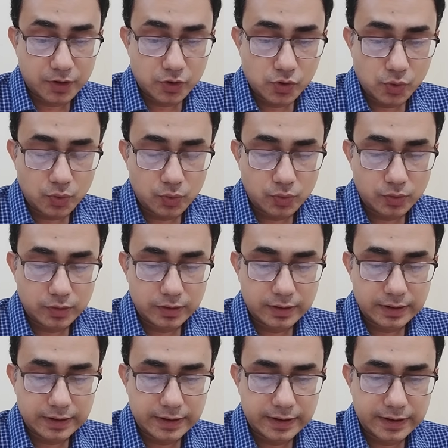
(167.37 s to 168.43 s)
So
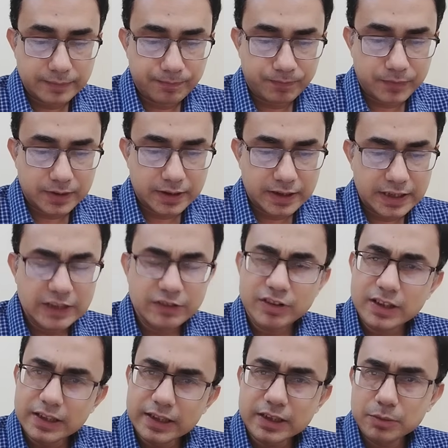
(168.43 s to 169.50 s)

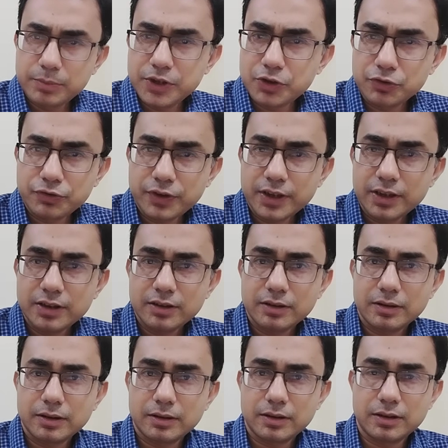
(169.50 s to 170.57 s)
even a little bit of a